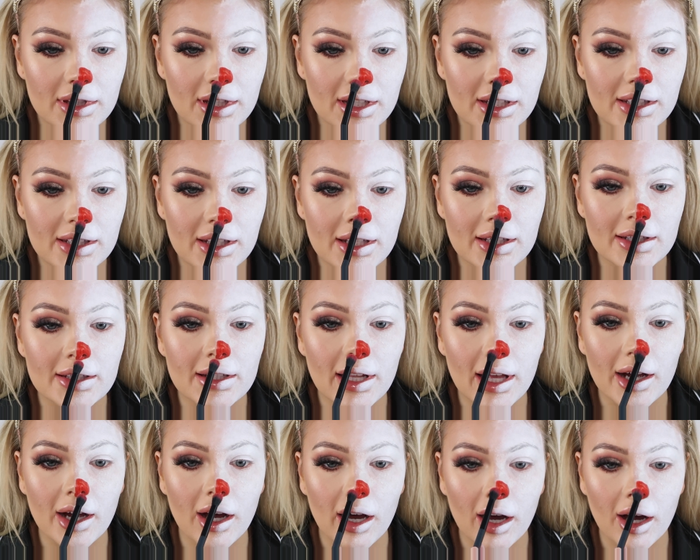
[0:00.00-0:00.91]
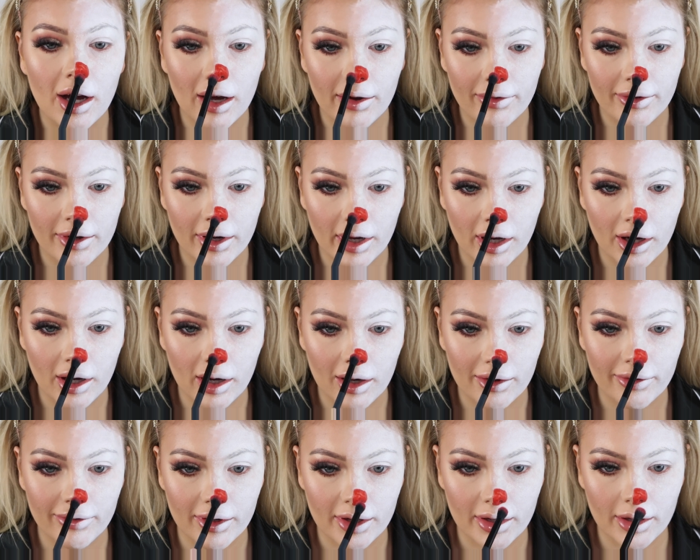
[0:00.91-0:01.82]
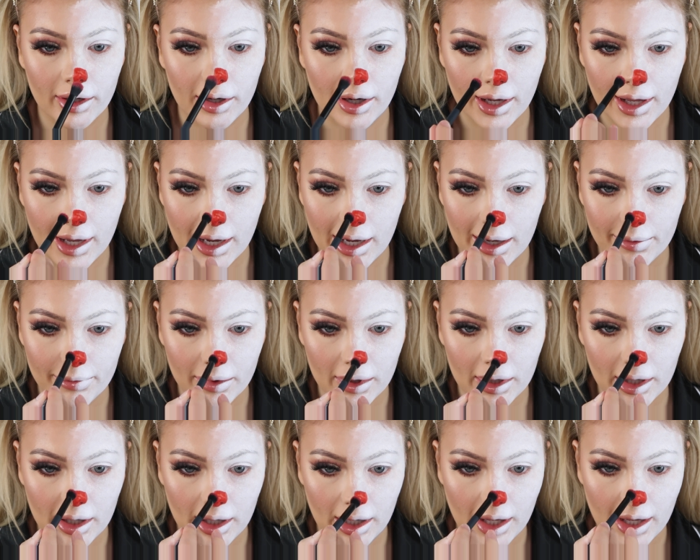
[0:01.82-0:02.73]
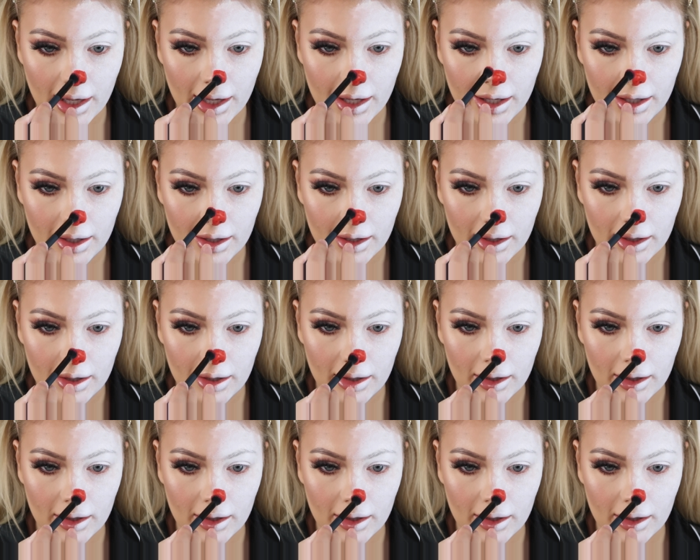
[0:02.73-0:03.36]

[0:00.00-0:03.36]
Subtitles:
this is like a half and half look, I am gonna like